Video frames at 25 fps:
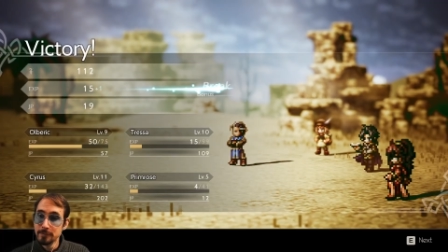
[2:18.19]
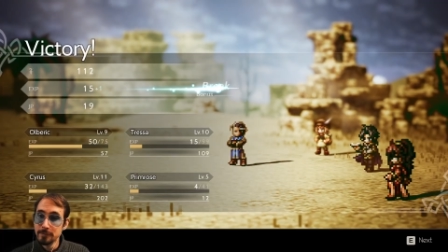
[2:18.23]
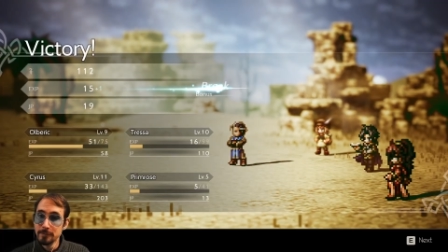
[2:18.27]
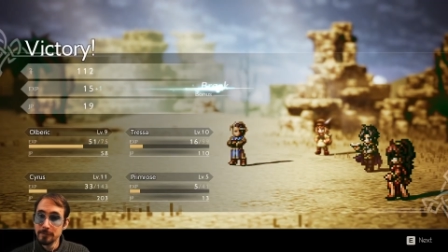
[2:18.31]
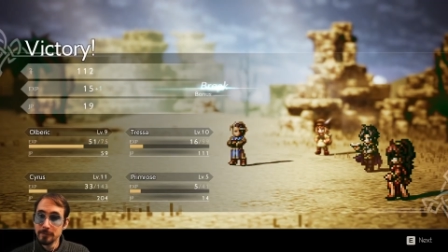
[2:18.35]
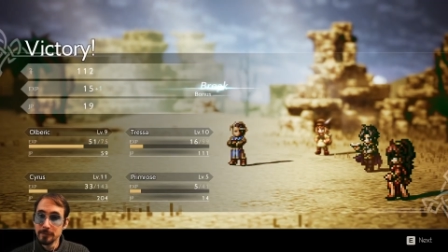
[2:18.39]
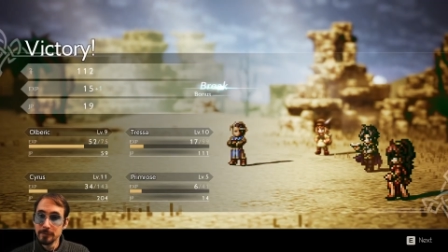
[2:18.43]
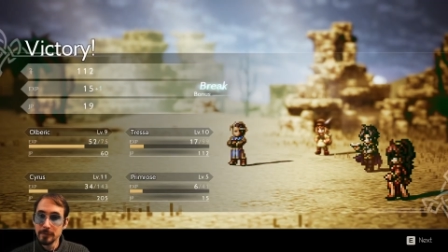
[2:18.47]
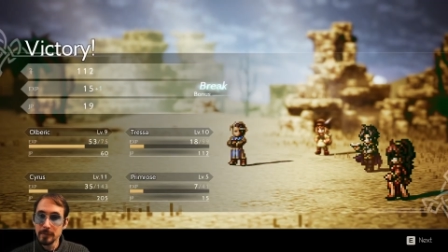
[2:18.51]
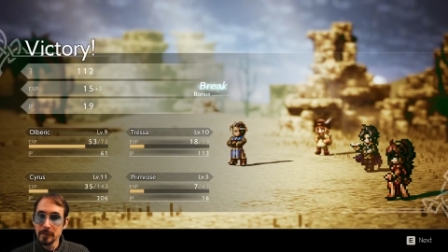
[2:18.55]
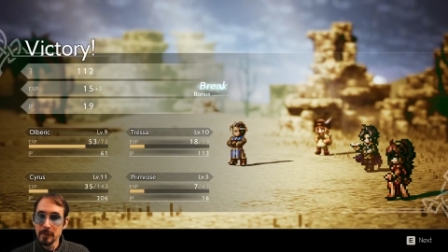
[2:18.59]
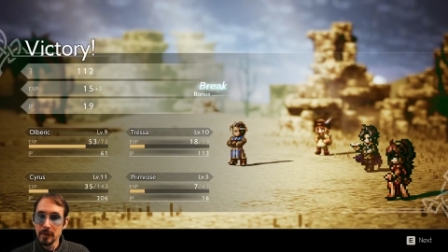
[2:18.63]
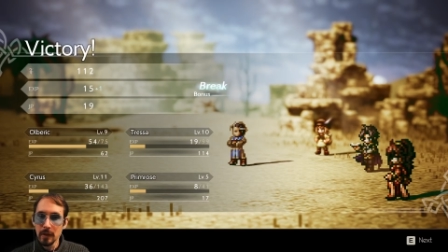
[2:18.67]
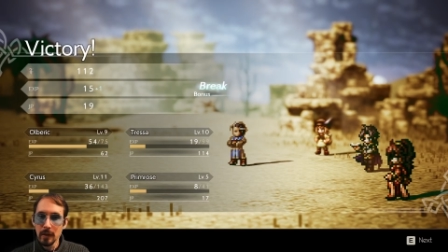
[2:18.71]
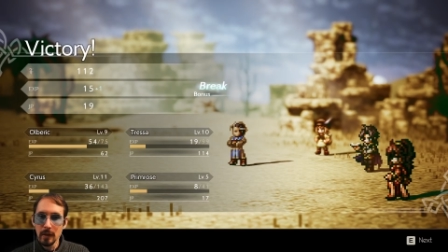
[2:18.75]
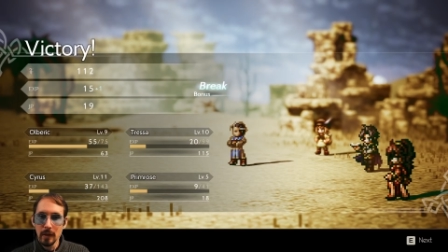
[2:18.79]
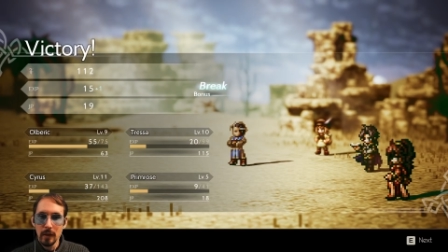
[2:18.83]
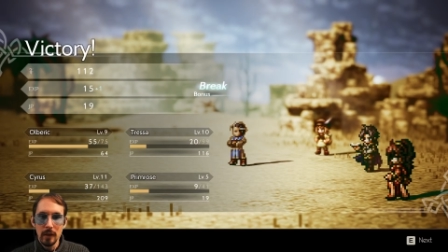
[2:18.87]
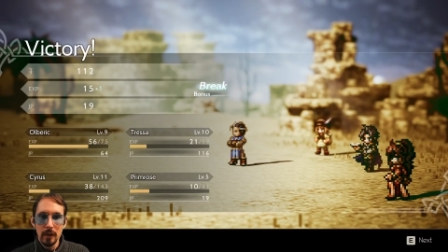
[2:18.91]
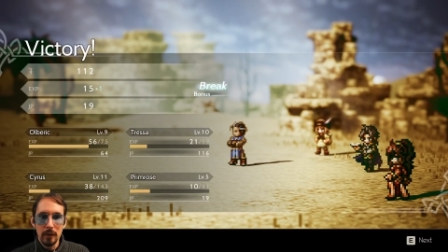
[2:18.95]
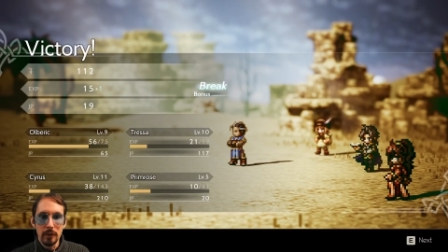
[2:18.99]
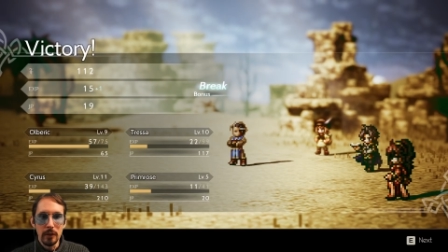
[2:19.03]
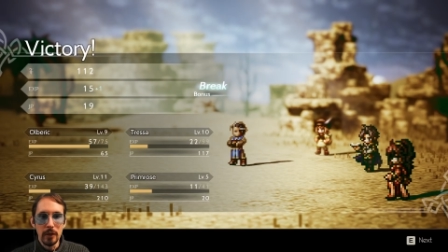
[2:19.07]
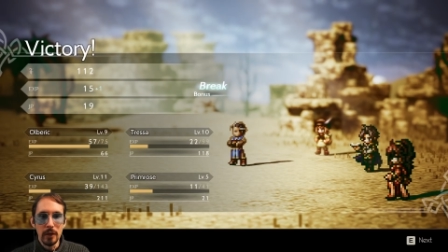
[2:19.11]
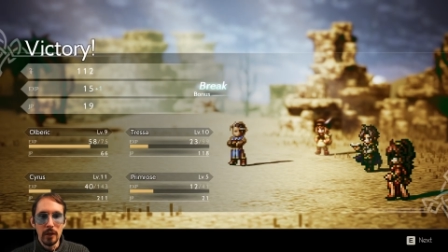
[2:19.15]
the fight.
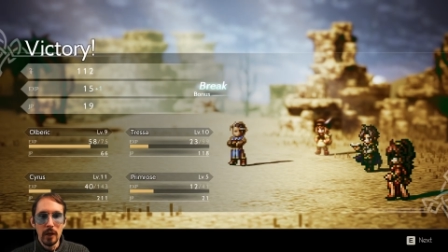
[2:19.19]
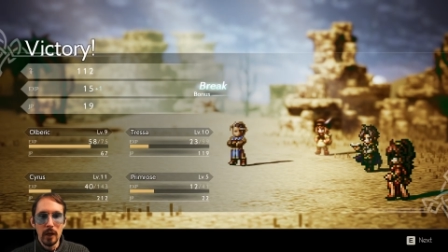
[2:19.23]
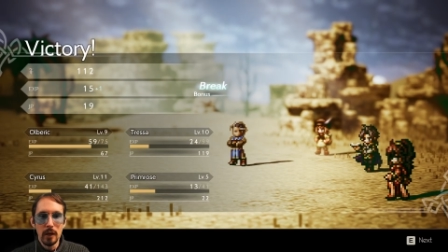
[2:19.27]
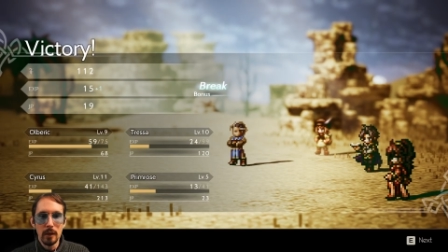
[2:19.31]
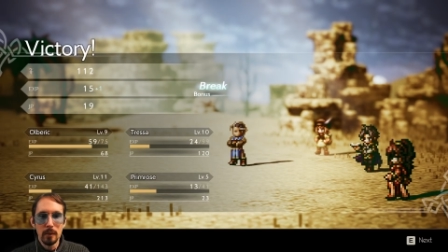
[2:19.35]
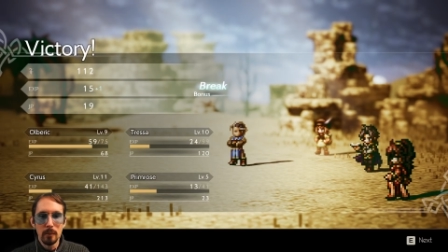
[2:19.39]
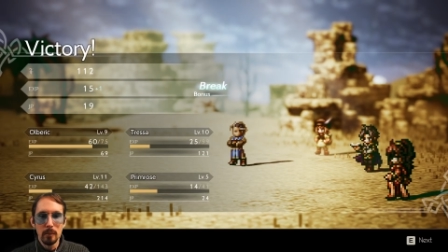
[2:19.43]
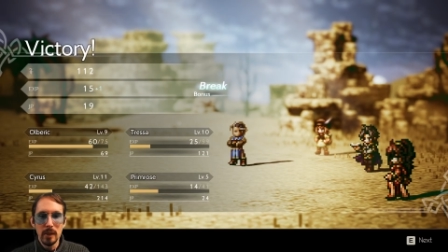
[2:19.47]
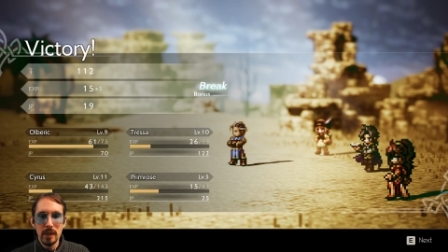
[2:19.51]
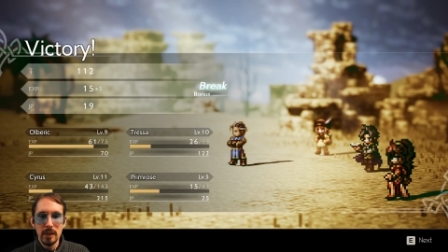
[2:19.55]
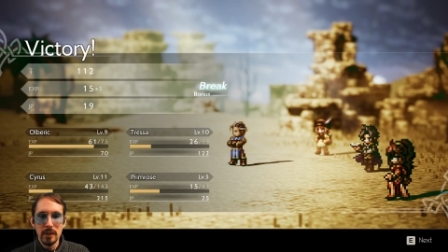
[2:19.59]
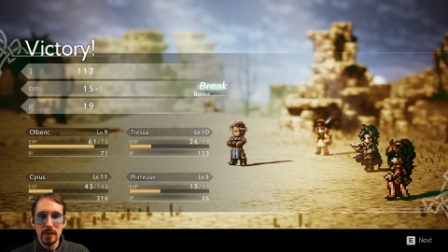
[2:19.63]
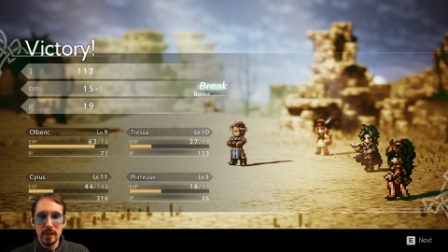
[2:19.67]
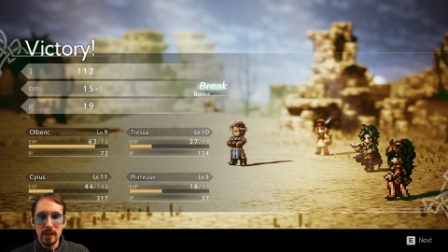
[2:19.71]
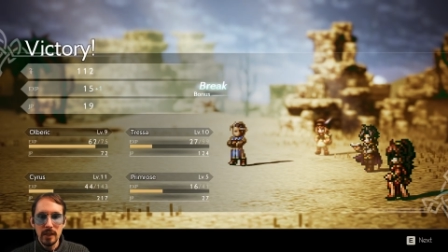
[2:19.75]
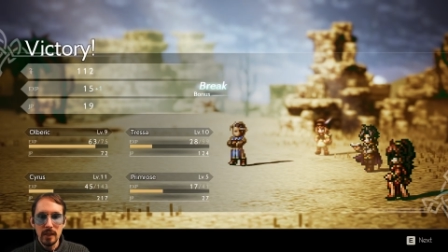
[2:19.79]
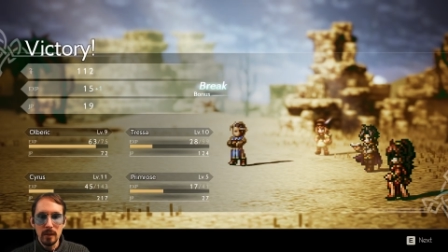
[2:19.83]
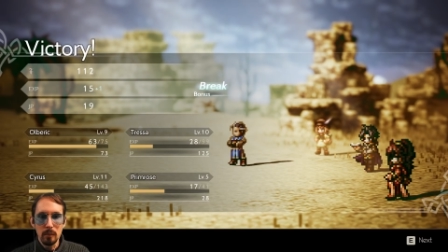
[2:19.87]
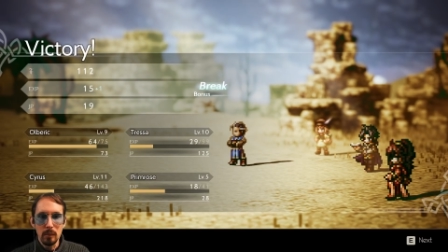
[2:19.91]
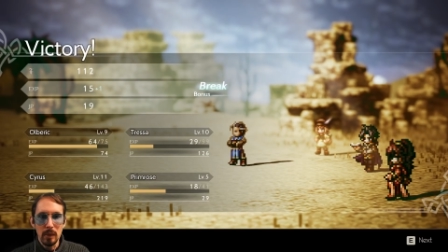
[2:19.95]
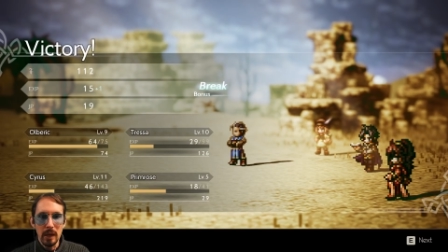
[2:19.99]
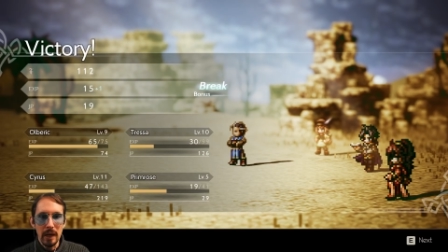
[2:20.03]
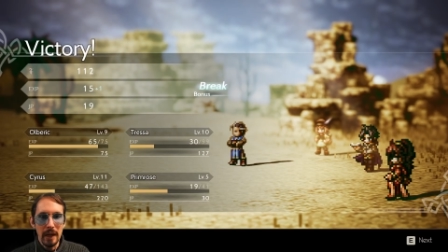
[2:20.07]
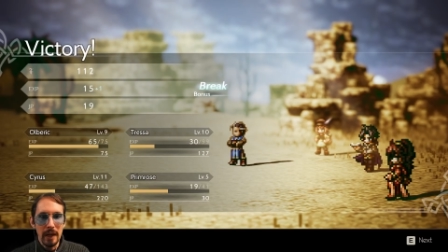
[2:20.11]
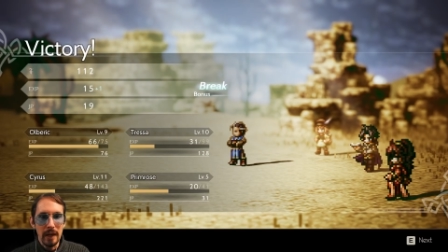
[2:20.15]
The
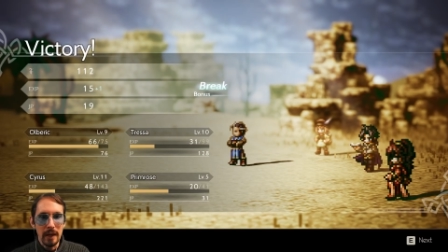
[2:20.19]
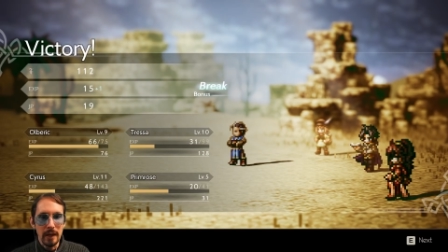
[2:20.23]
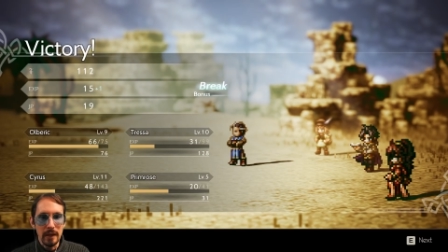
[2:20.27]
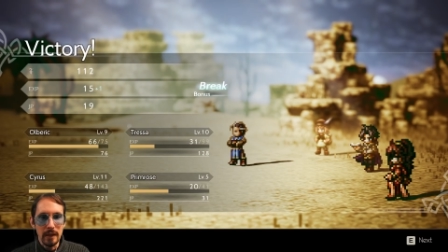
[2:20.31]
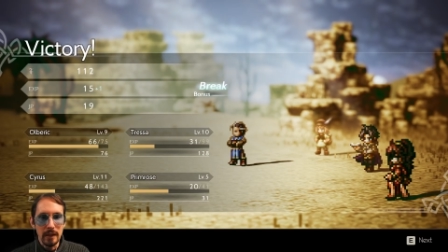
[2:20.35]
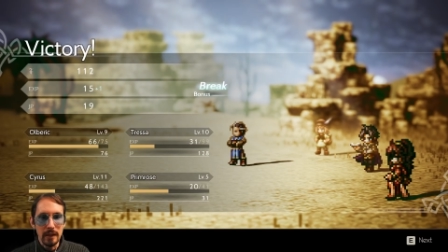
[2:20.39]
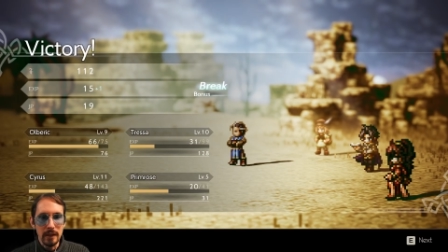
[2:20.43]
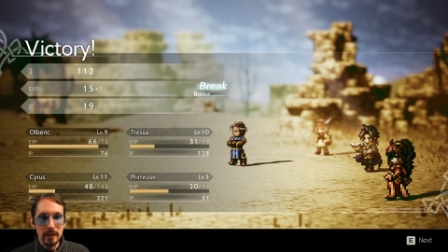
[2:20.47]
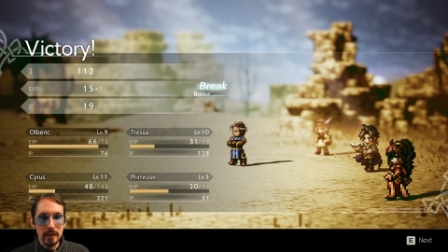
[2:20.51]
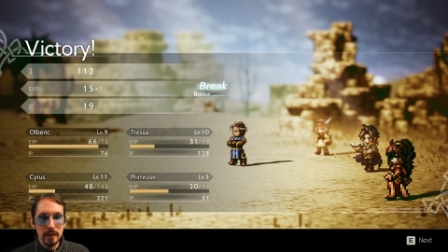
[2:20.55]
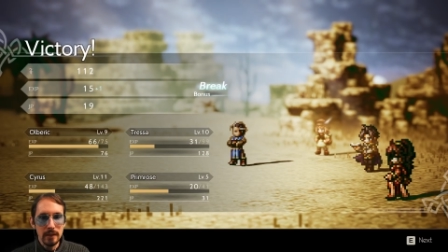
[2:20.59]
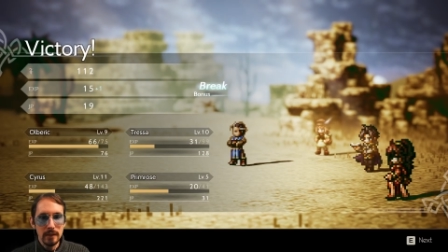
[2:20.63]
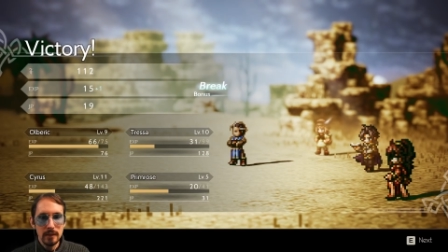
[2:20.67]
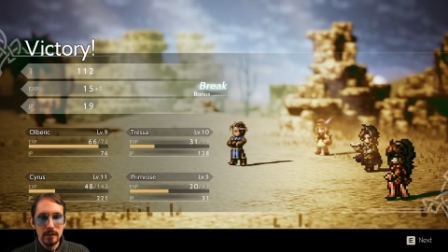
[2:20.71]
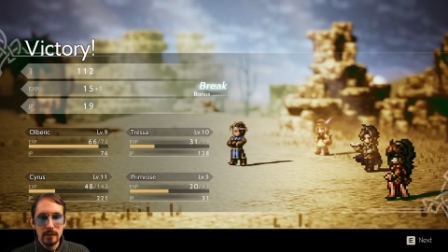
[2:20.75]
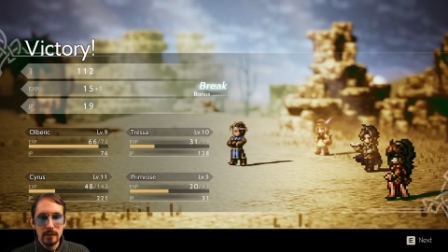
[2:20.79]
unbending blade.